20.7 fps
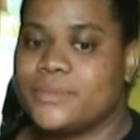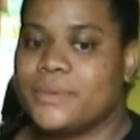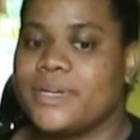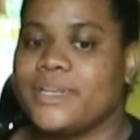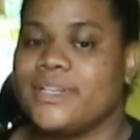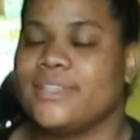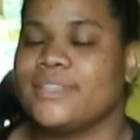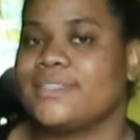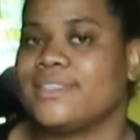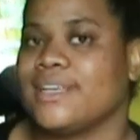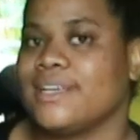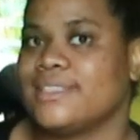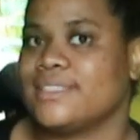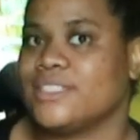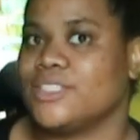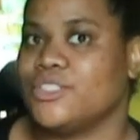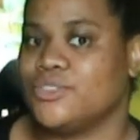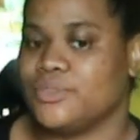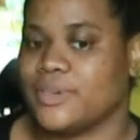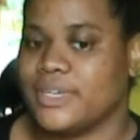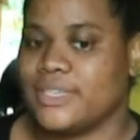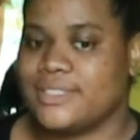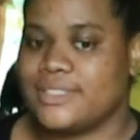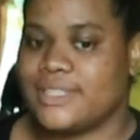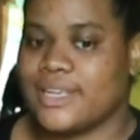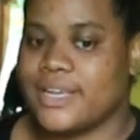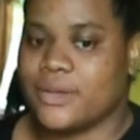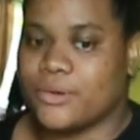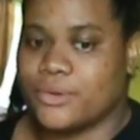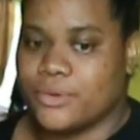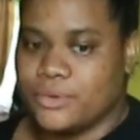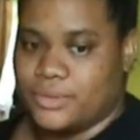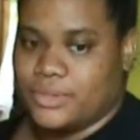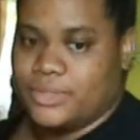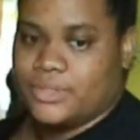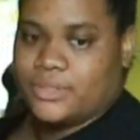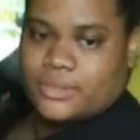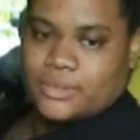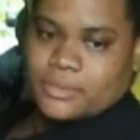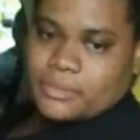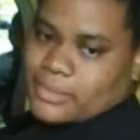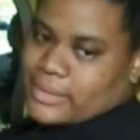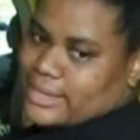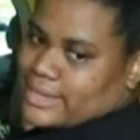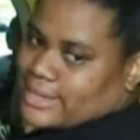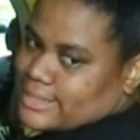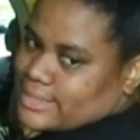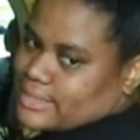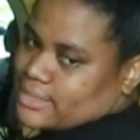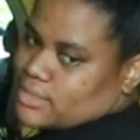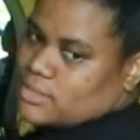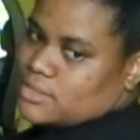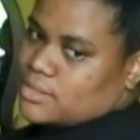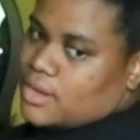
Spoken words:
to wear this as a dress, I could, because it's